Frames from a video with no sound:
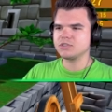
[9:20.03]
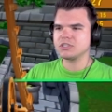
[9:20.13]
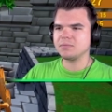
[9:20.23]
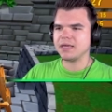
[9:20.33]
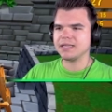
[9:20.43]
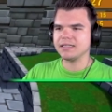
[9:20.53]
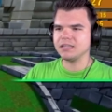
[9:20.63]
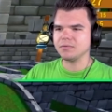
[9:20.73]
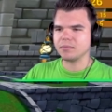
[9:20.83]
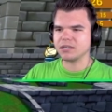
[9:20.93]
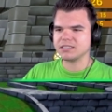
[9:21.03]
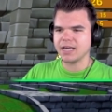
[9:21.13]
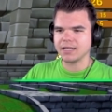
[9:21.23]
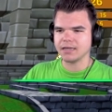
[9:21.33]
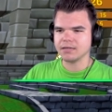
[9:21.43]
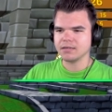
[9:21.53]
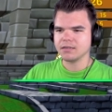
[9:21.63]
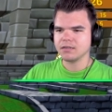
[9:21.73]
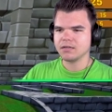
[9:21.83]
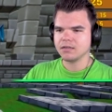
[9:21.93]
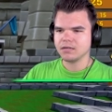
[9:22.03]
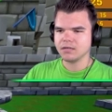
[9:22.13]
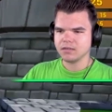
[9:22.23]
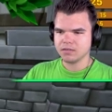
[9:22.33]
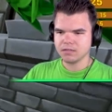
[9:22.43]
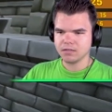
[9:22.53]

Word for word: just to make it a little bit more exciting. I think I'd still